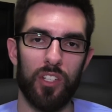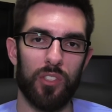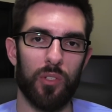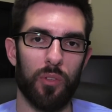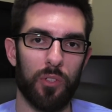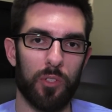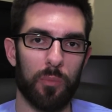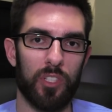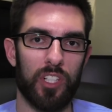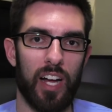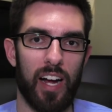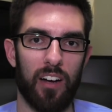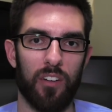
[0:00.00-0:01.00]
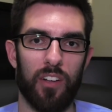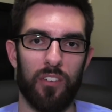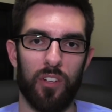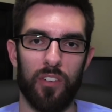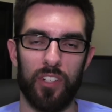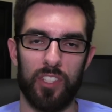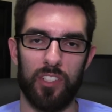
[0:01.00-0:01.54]
so there's much higher
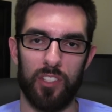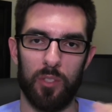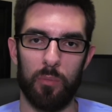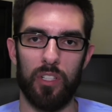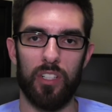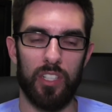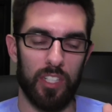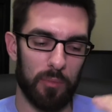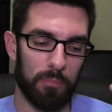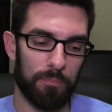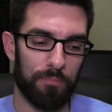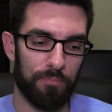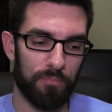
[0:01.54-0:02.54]
level of accessibility